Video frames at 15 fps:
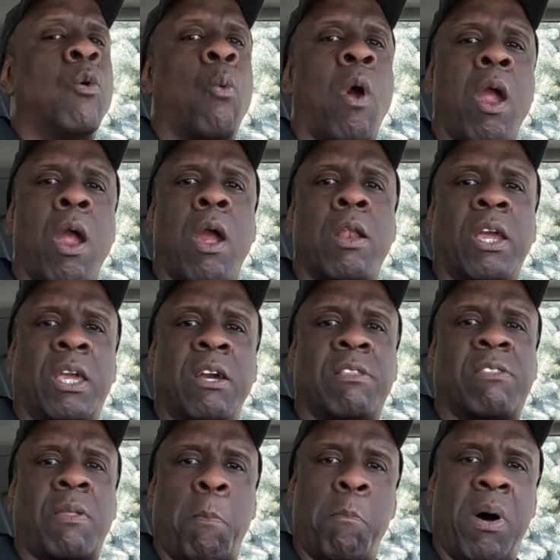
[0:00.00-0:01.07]
where to
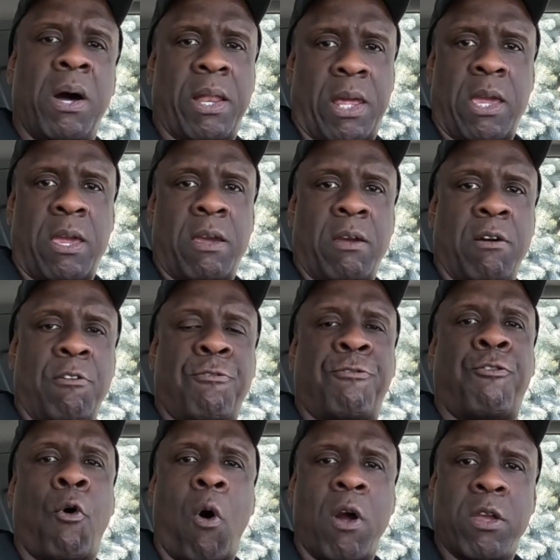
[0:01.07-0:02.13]
get the money
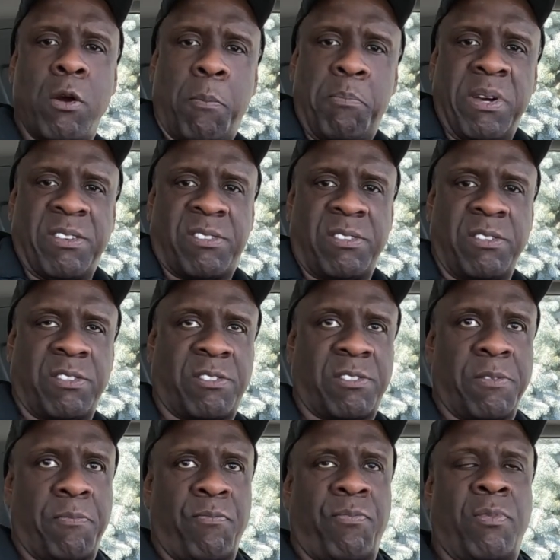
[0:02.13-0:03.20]
for your business.
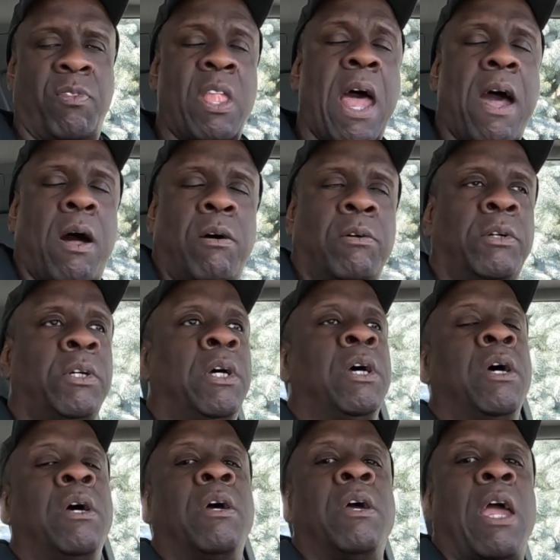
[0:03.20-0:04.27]
Now,
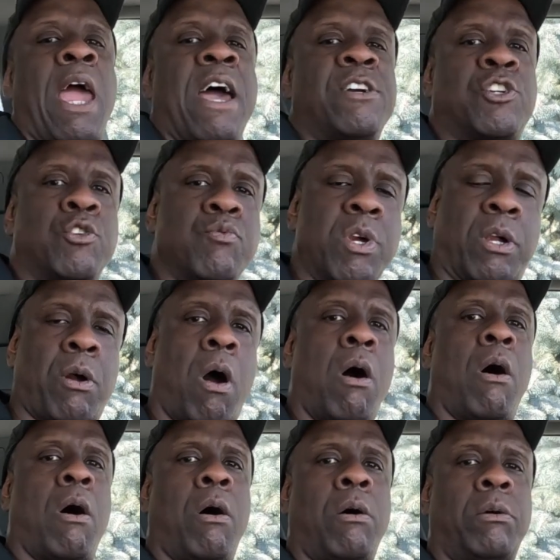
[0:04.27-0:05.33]
as you
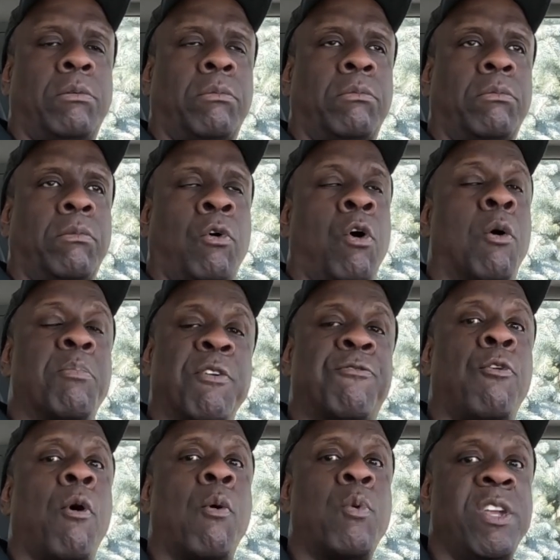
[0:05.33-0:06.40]
recall, or
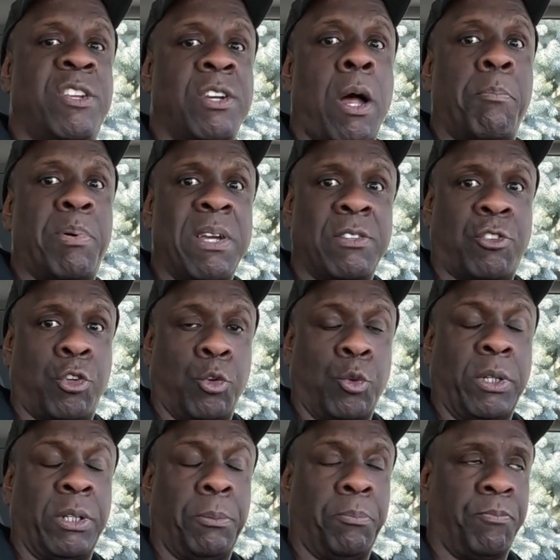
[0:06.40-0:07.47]
before we jump
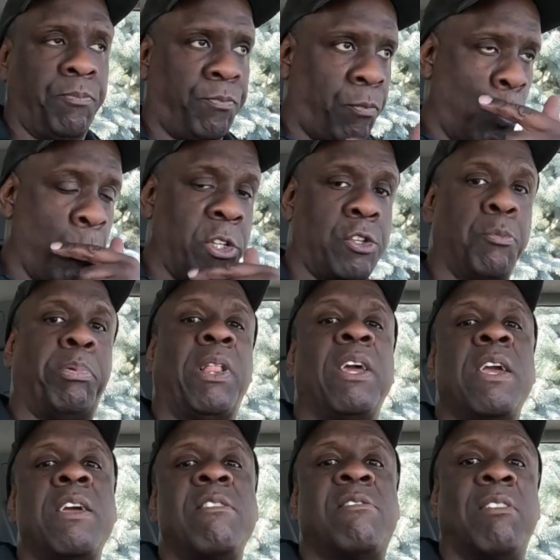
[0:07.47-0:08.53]
into it, would you
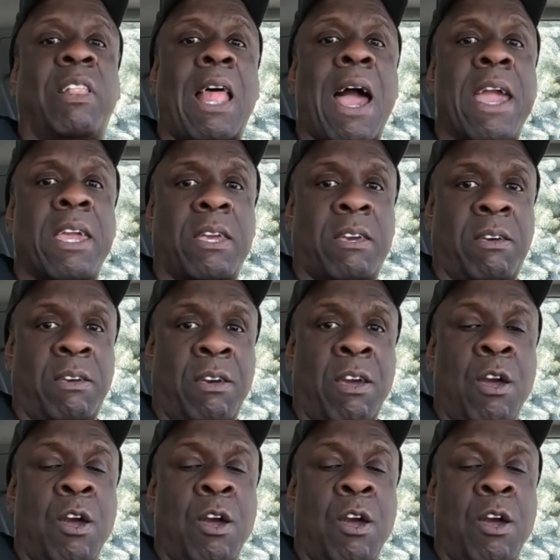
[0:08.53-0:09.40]
please like,